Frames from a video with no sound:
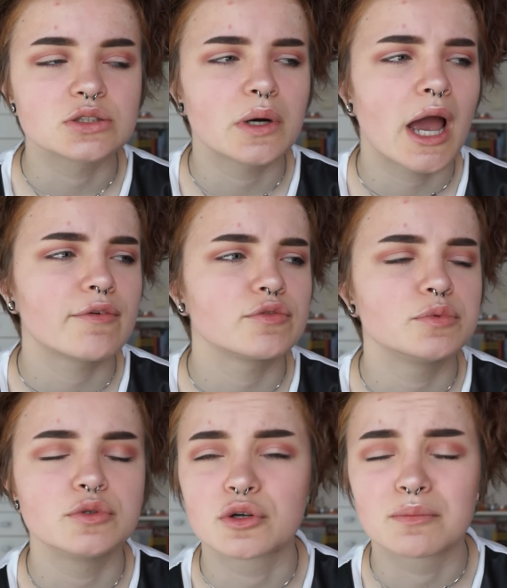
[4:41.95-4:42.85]
So I have
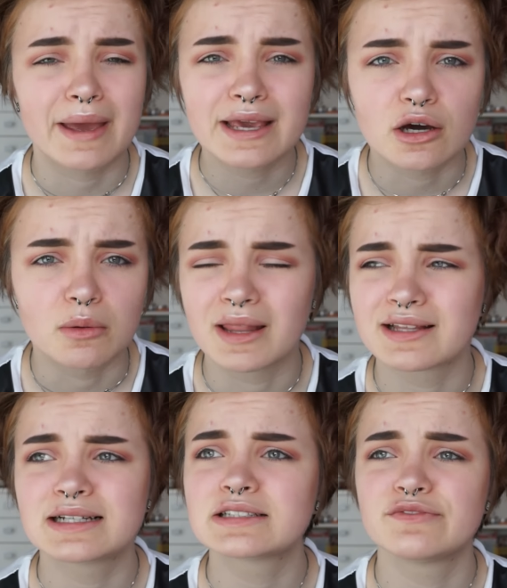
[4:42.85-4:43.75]
to put on makeup.
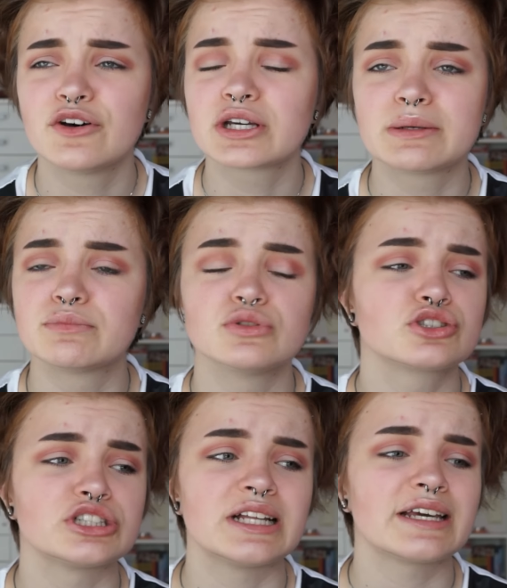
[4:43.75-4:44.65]
Like, that's fucking
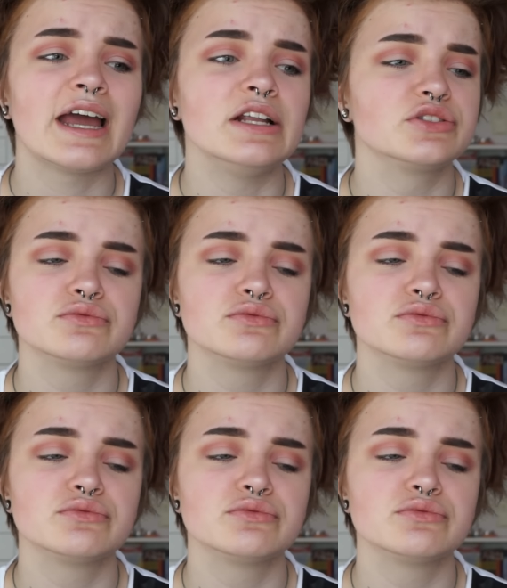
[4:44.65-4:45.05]
bullshit. Like,